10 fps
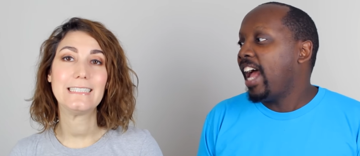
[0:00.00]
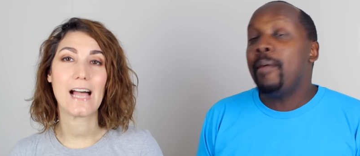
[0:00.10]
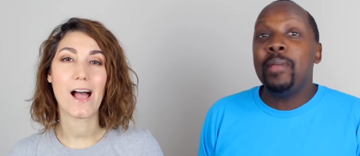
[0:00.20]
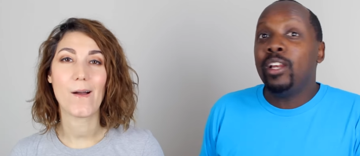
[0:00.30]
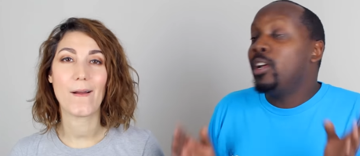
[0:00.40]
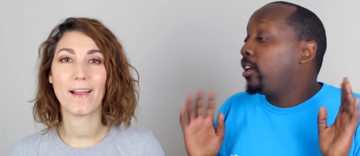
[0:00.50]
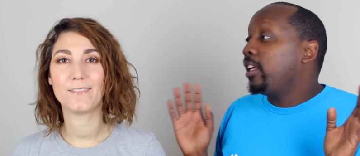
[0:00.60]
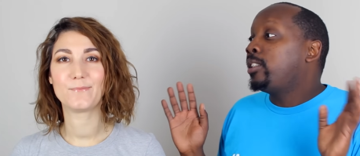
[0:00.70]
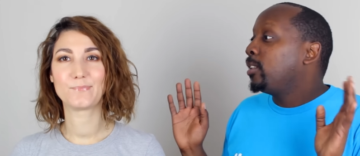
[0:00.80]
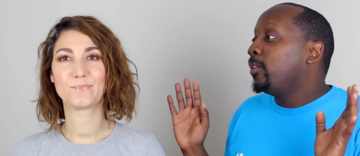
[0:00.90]
Speaker 1: I mean, look,
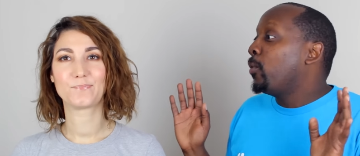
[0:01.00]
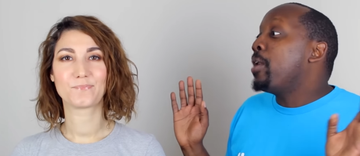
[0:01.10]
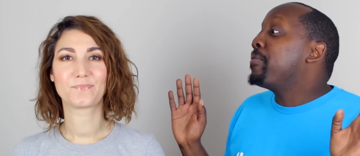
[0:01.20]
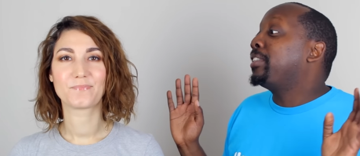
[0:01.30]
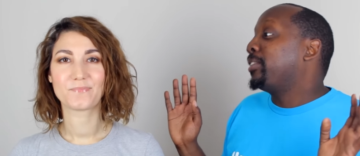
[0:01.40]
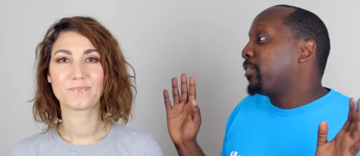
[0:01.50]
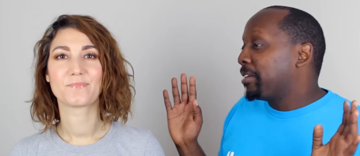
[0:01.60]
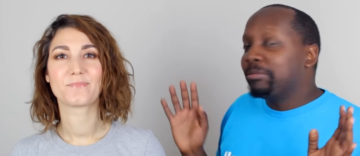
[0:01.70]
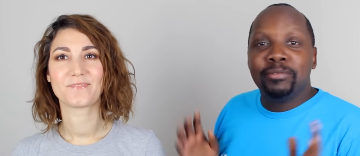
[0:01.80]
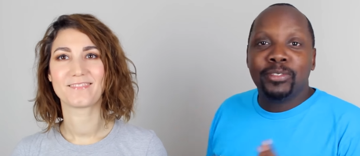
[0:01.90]
it's one of us is right.
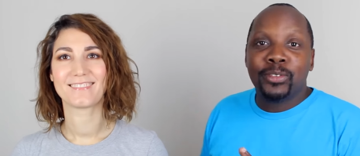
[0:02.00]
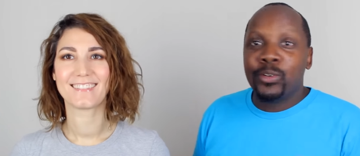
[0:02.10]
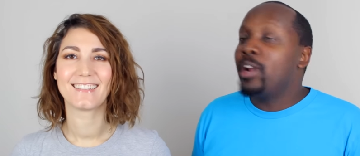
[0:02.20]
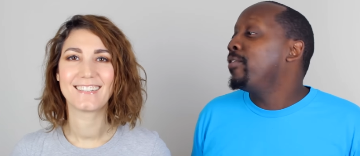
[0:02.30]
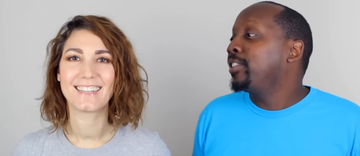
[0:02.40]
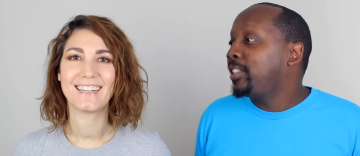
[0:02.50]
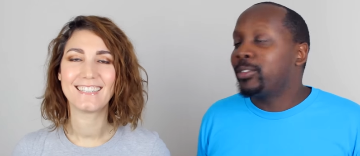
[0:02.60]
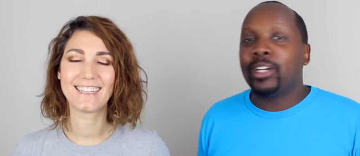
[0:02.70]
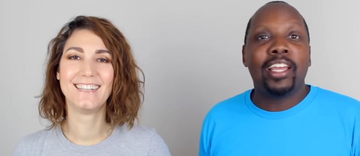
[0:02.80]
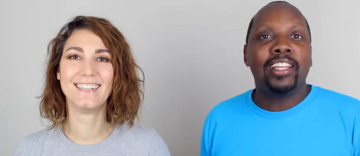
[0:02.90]
One of us is
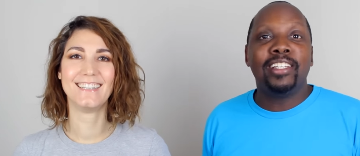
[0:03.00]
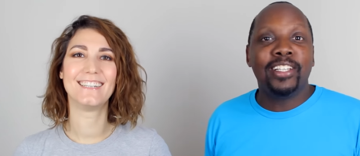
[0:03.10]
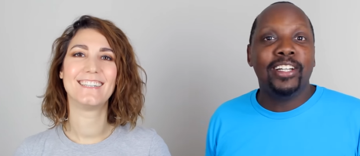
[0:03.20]
right.